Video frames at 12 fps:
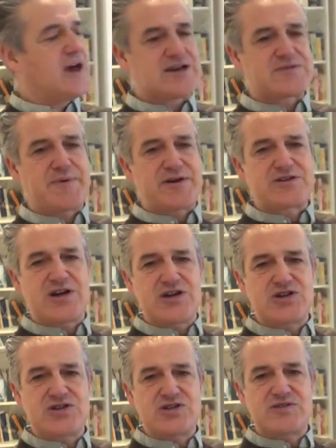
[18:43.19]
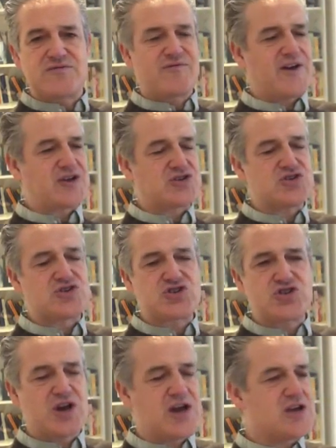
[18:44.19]
expectations and fashions
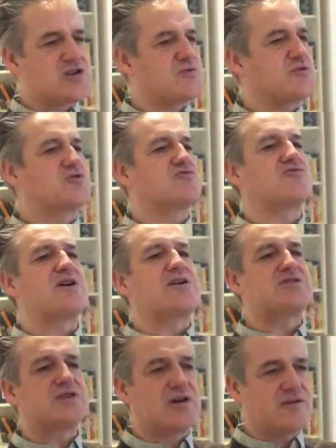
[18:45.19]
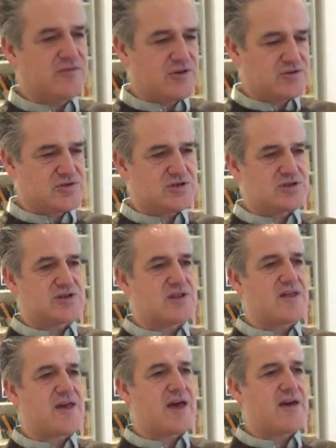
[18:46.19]
change with greater velocity
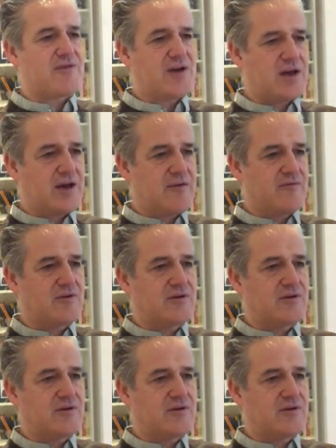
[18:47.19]
than they ever have.